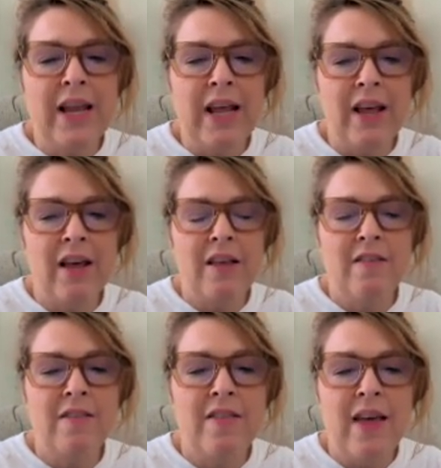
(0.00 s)

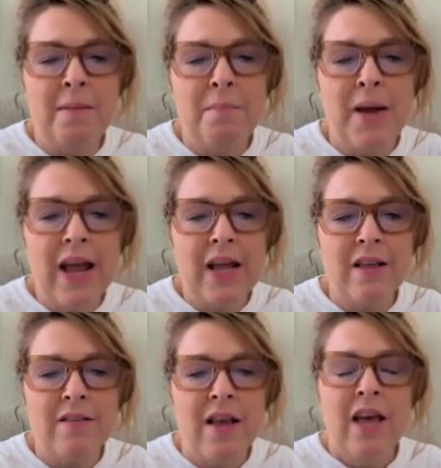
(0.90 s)
is that
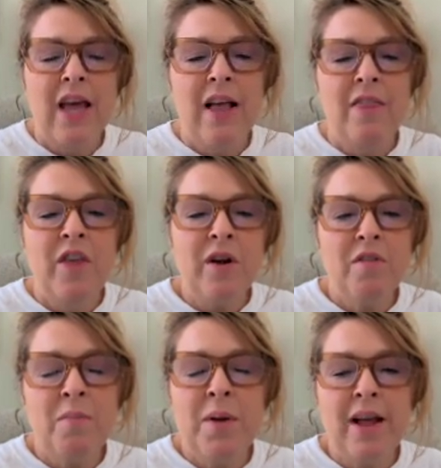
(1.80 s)

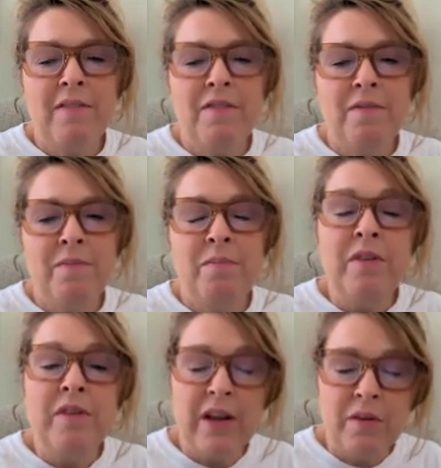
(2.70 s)
there's been a
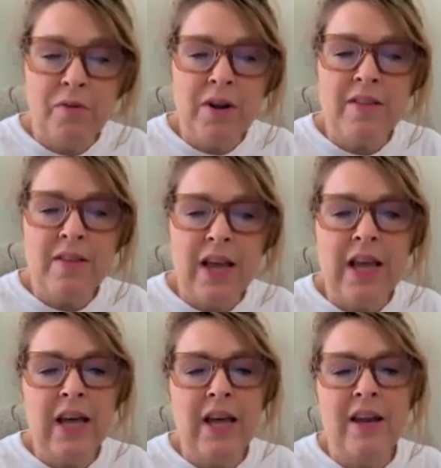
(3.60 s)
difference
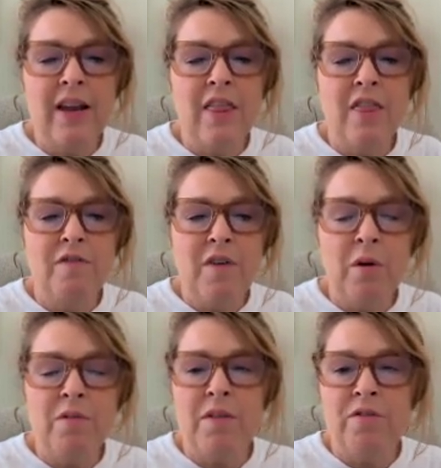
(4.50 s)
in the
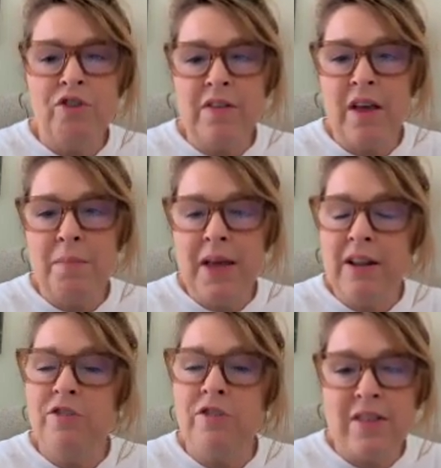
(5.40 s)
folks who've just come in
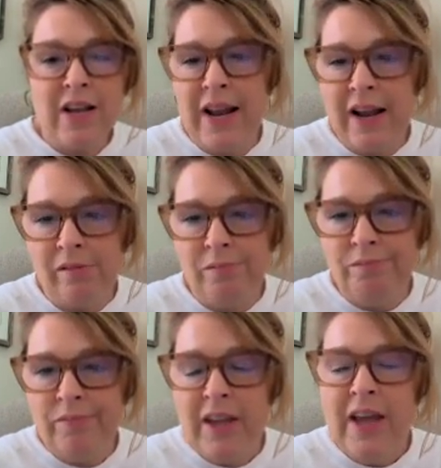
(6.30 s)
and just sat down,
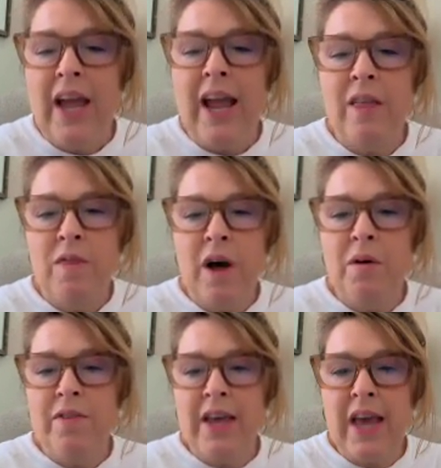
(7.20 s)
and
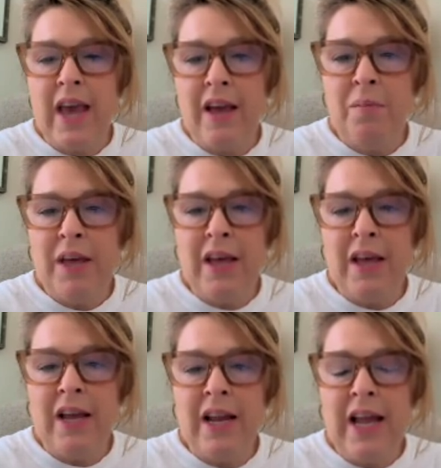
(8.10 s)
those that came
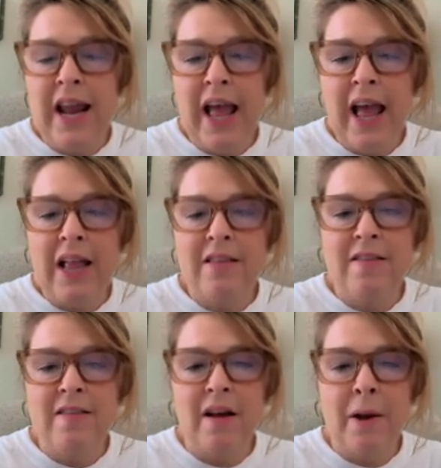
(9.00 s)
in and had
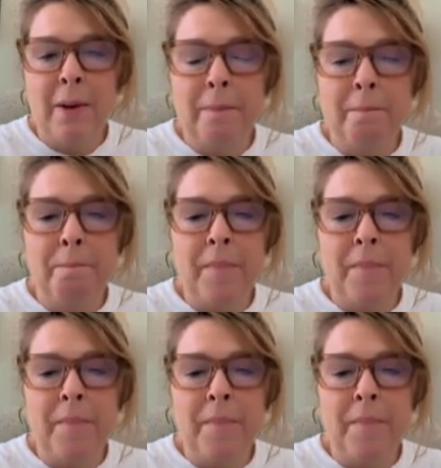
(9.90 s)
some